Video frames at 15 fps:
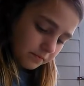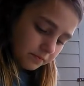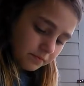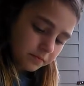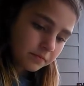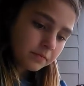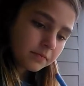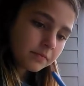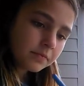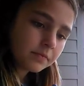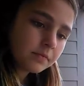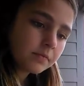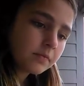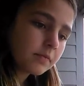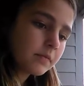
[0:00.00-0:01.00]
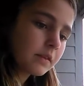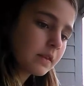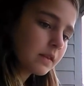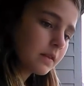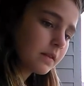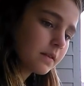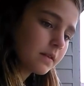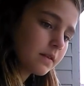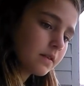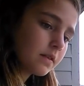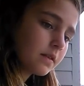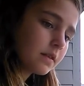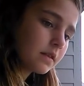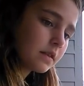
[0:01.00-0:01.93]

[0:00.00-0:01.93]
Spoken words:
[no speech]